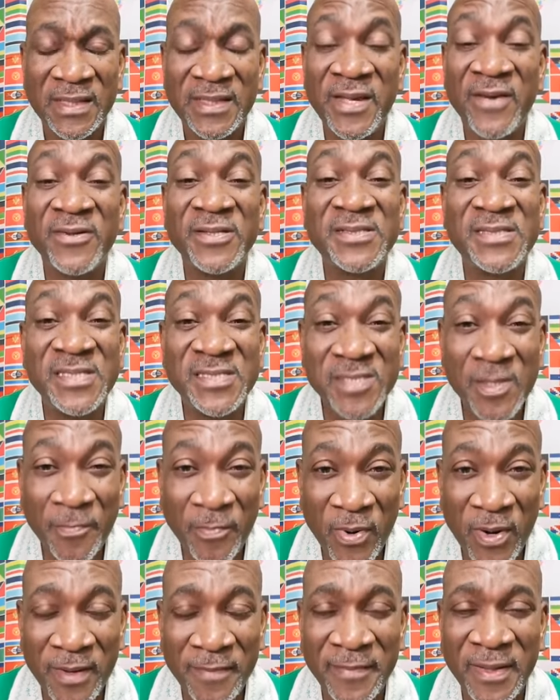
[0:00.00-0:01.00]
there is
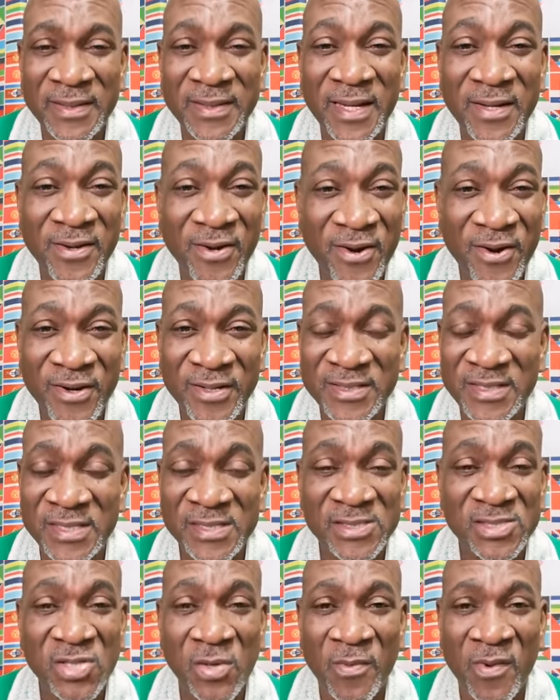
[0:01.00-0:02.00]
disappointment and hurt
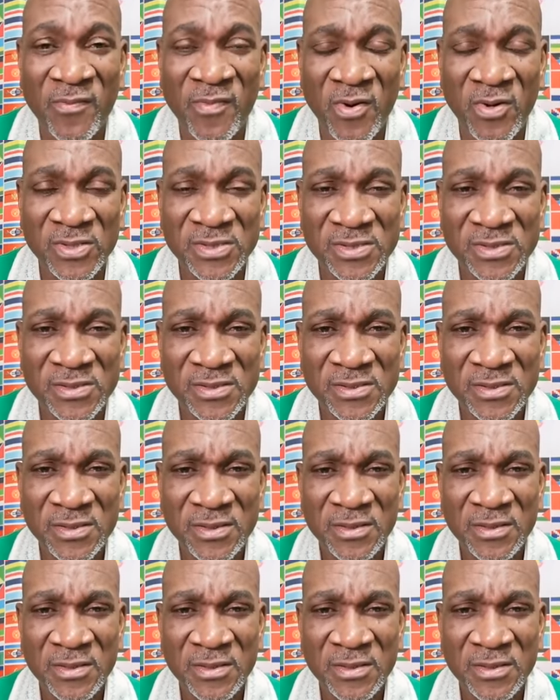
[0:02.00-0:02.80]
in some of us.